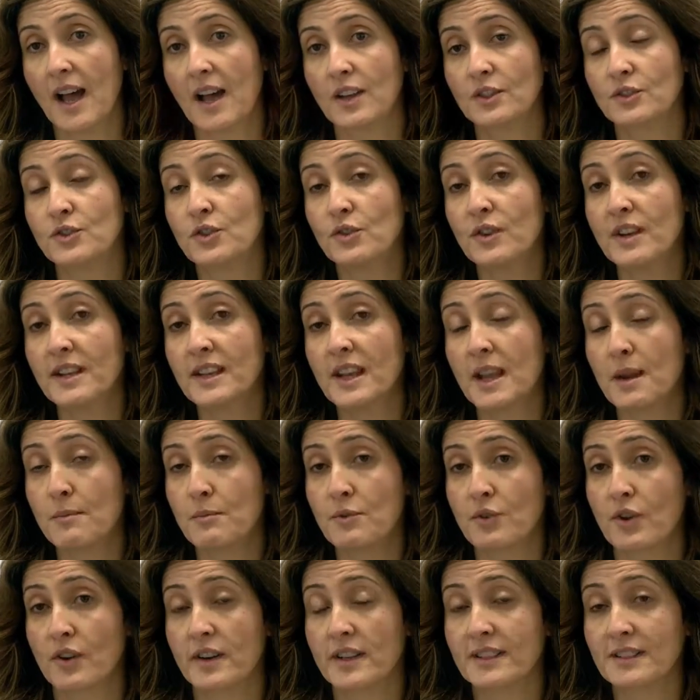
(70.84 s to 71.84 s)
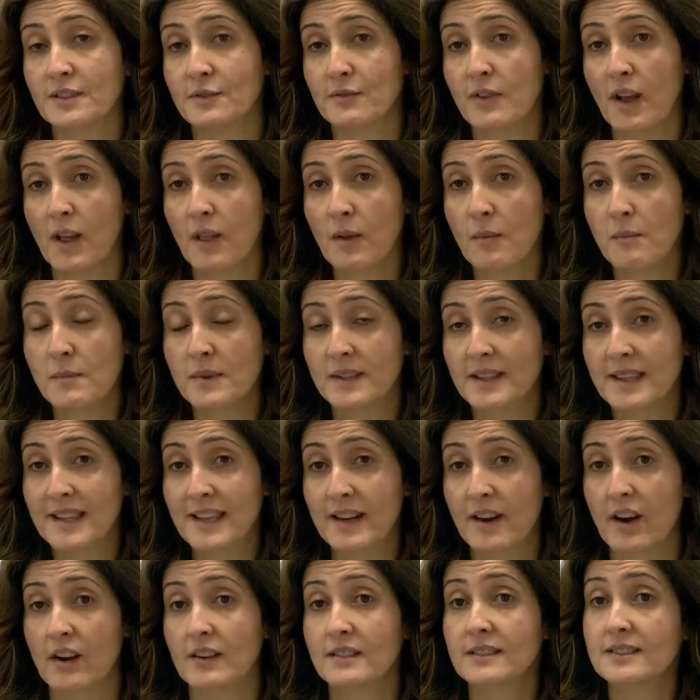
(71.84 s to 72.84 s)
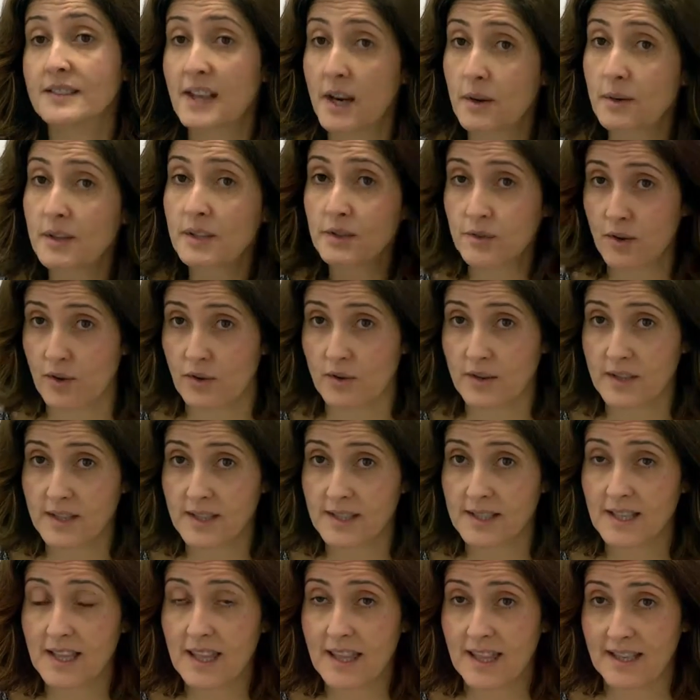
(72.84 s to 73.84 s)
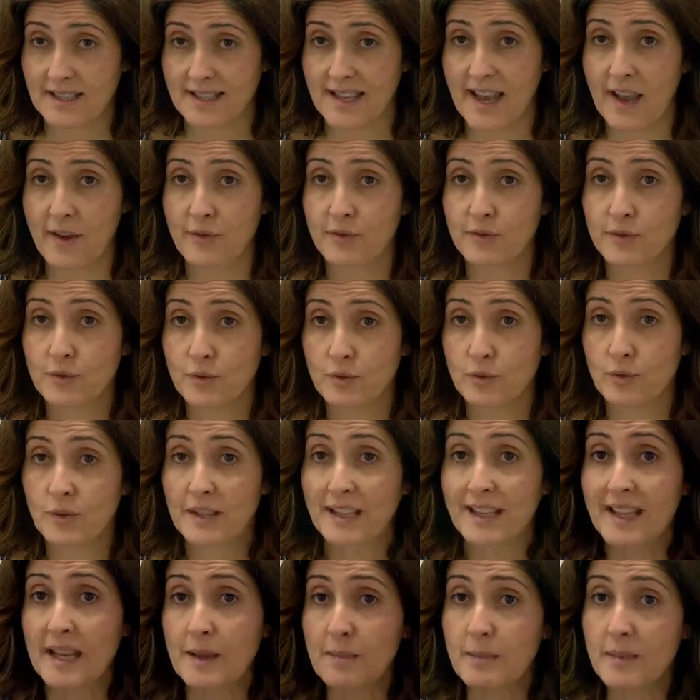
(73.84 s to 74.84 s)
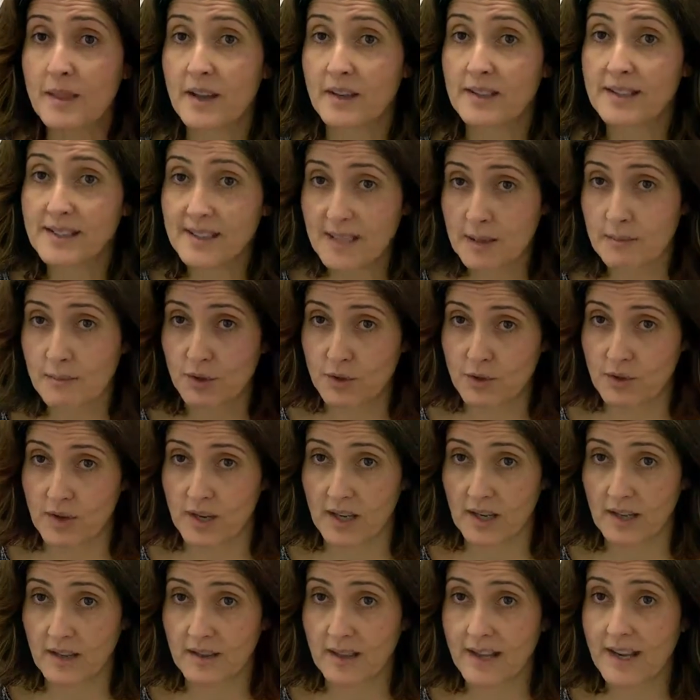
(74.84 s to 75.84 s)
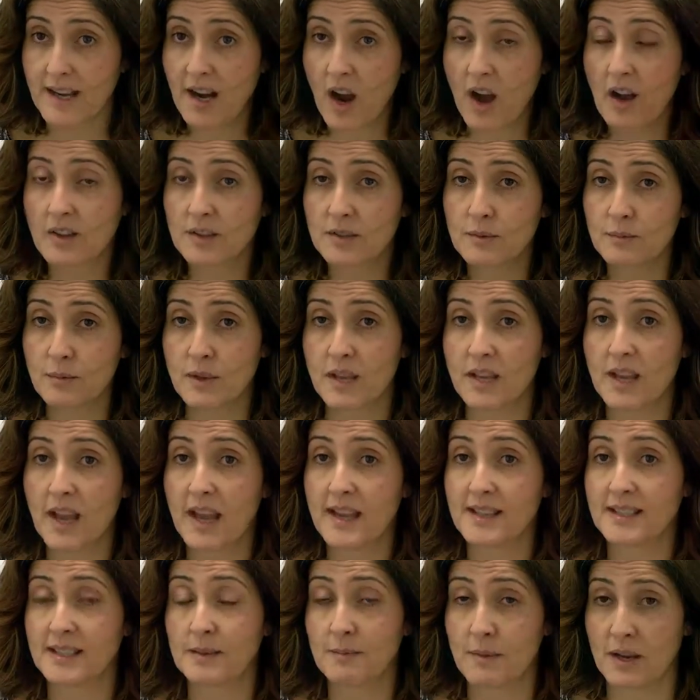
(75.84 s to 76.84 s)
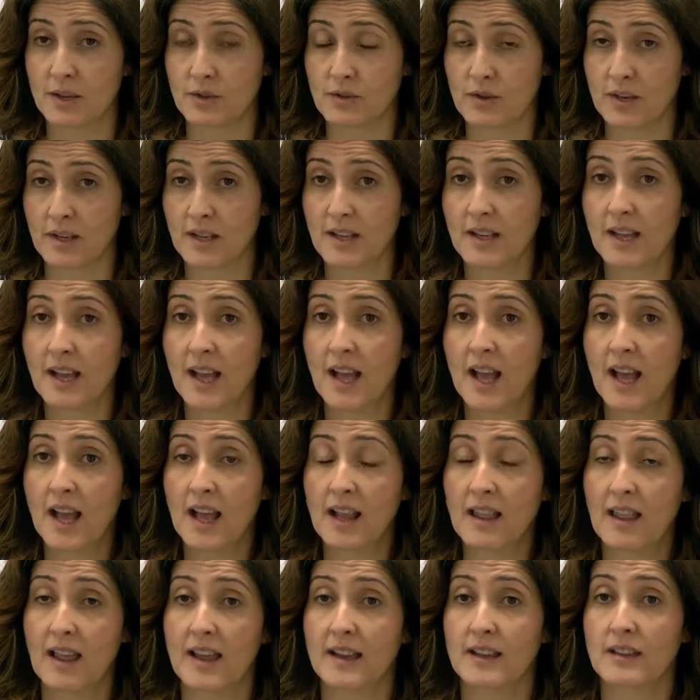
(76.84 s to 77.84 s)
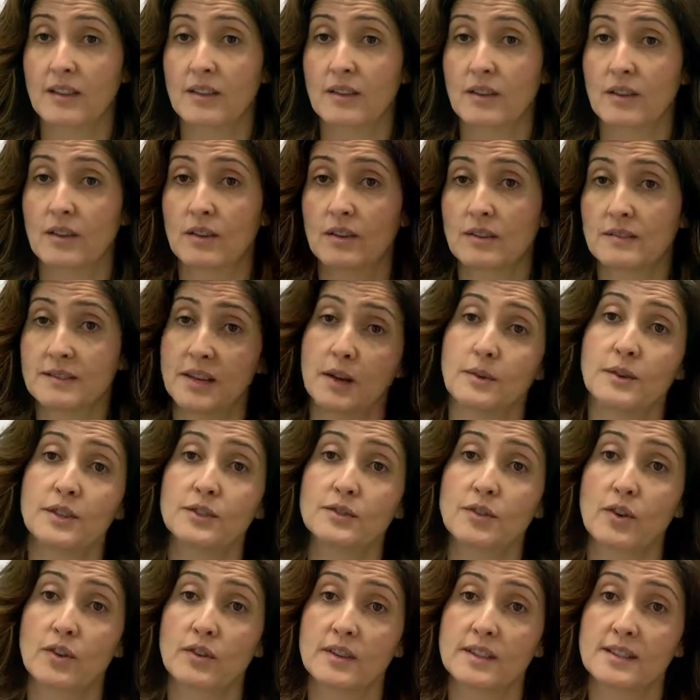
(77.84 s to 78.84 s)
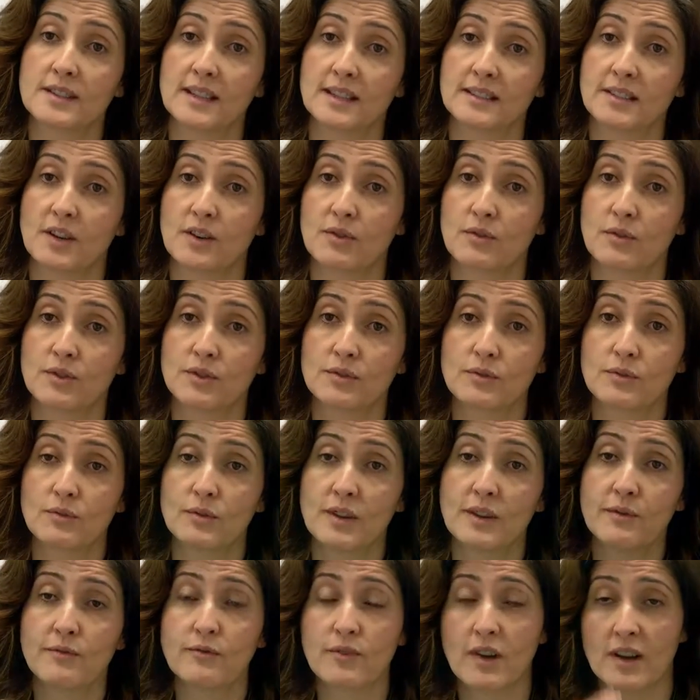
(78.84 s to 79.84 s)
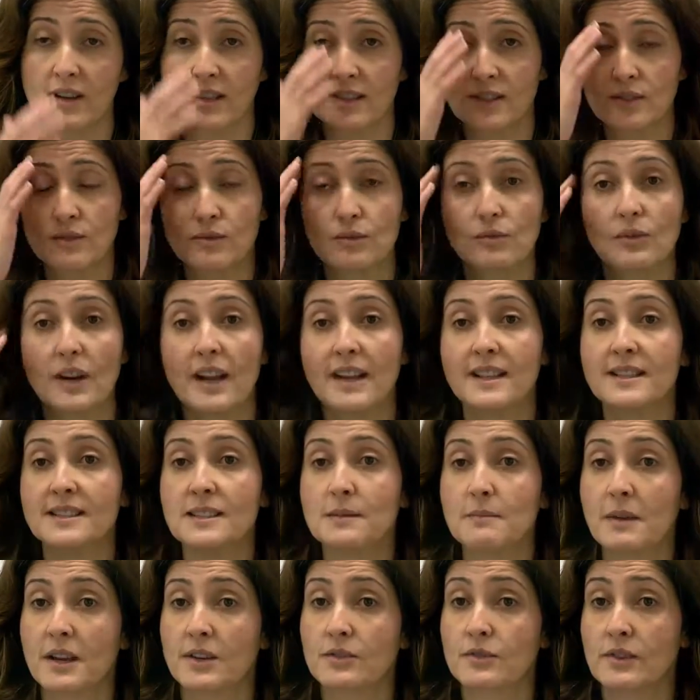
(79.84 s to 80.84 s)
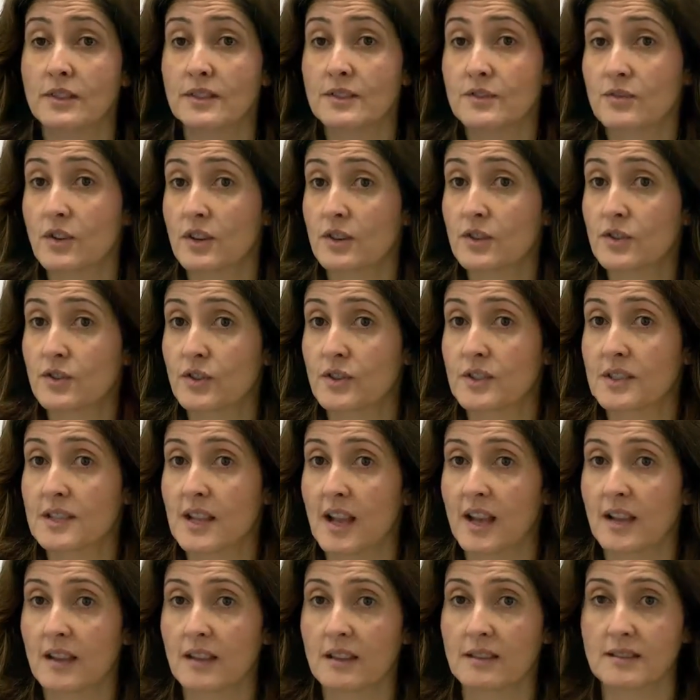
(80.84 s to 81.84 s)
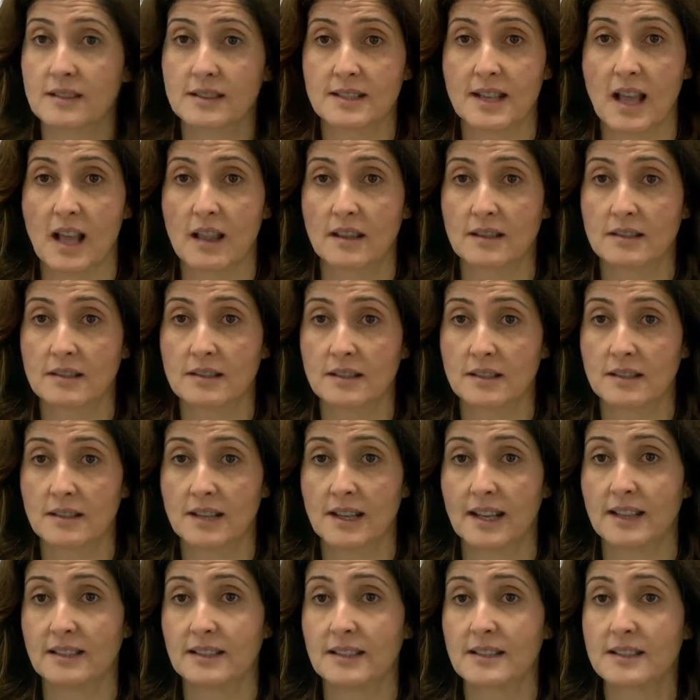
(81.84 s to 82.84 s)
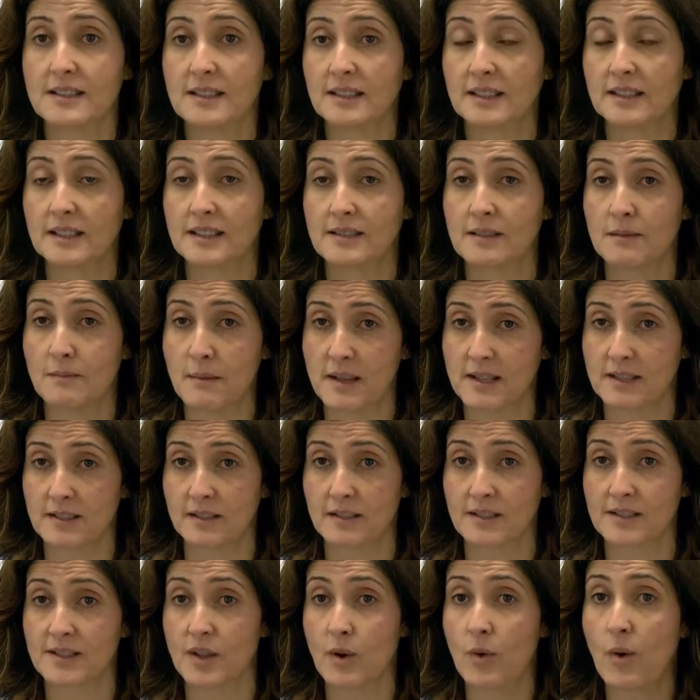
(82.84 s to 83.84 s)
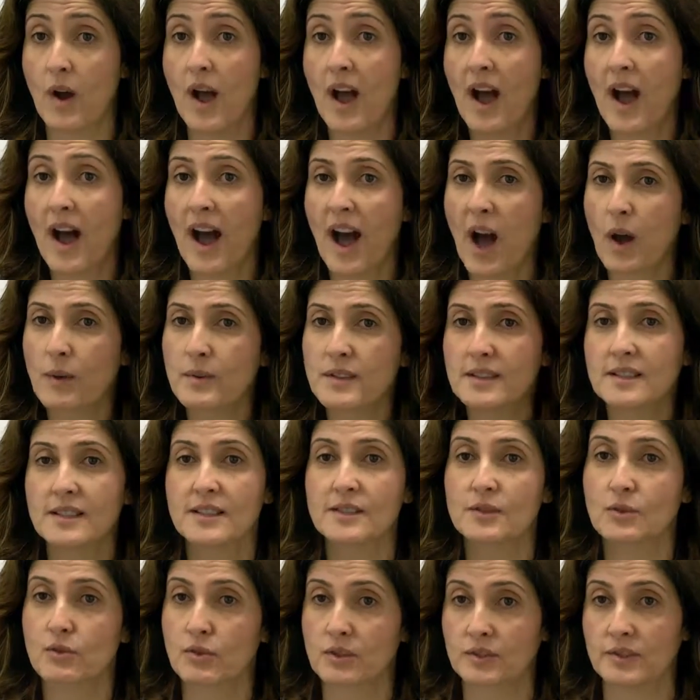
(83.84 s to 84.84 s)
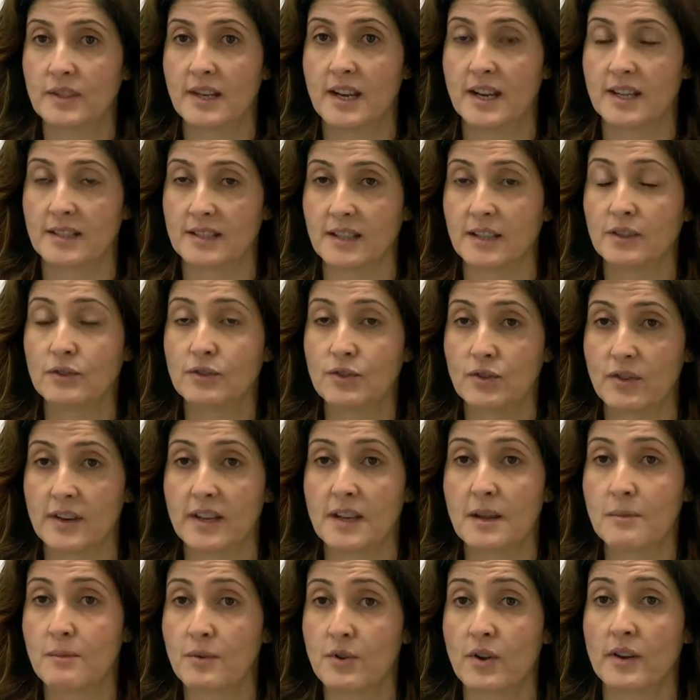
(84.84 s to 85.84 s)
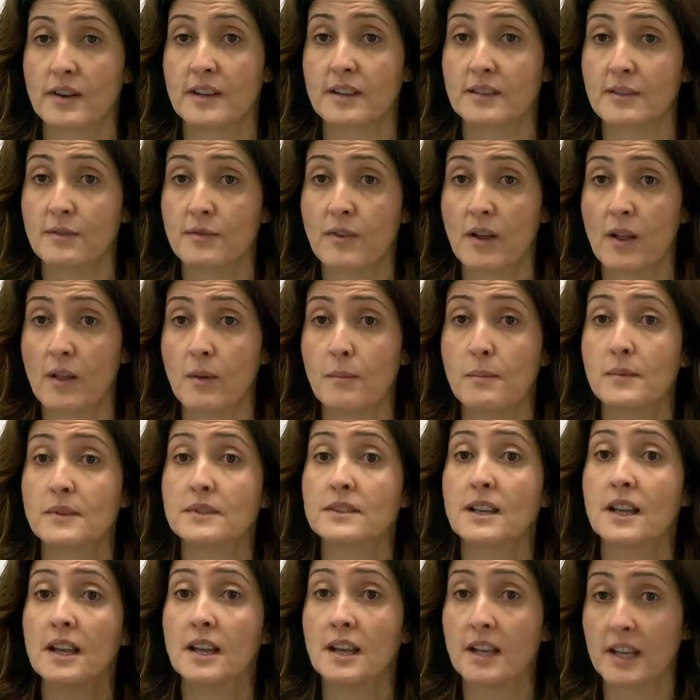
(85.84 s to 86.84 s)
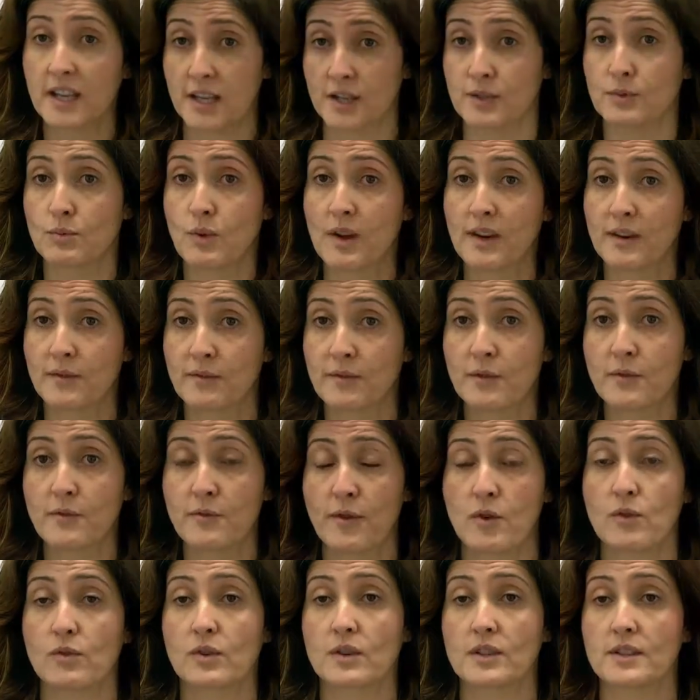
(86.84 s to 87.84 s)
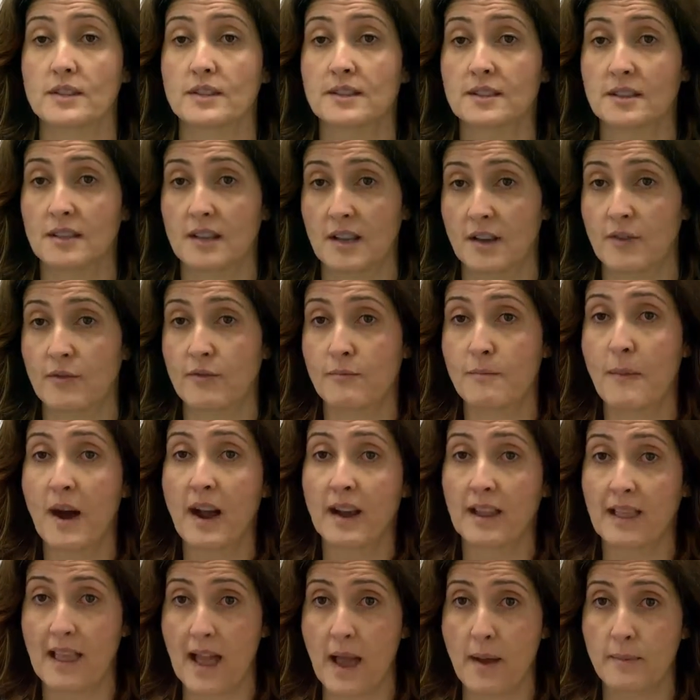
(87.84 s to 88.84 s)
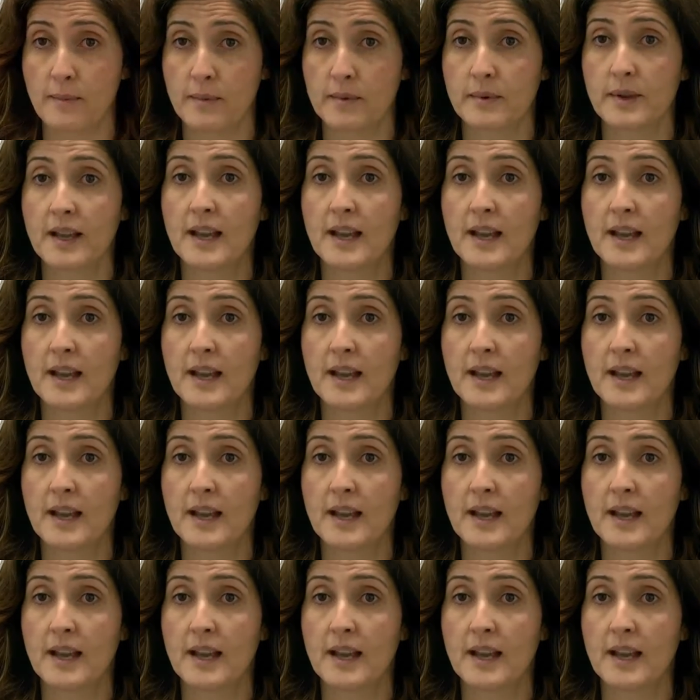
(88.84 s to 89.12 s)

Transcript: during embryonic development, there are territories that have to keep their symmetry. They can't be asymmetric, like the territories that are going to give rise to asymmetric structures like the skeleton and the skeletal muscle. So how is this coordinating during embryonic development is one of the focus of my lab.